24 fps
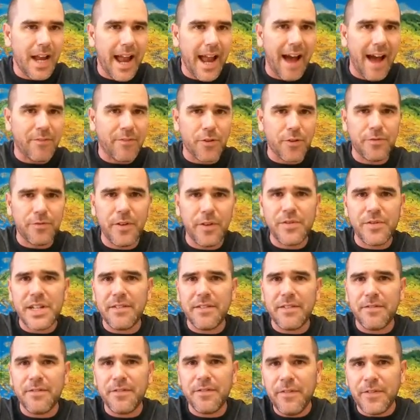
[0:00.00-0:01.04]
After
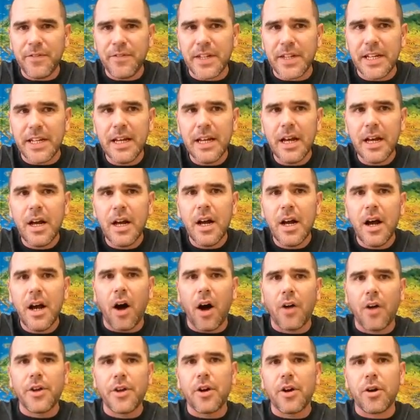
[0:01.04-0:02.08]
1550,
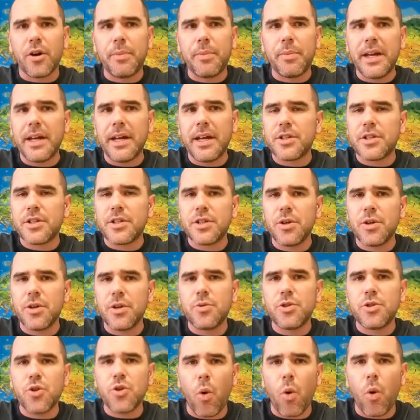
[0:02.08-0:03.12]
Other Europeans
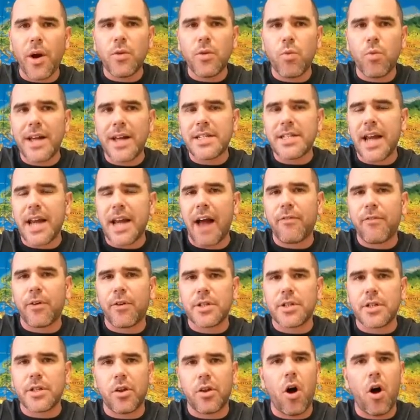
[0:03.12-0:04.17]
soon joined West
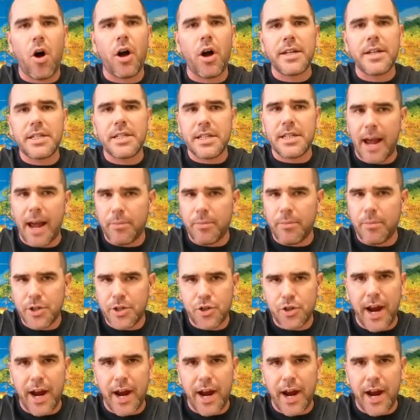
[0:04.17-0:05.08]
Africa's long-established